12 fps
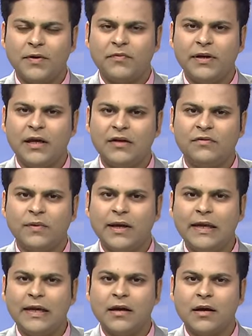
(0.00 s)
between
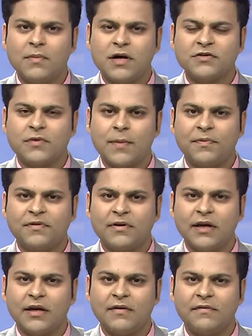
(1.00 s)
Israeli and Hamas
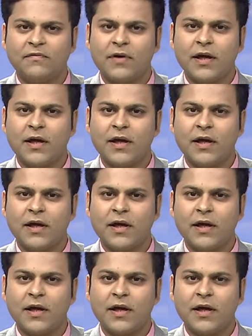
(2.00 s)
representatives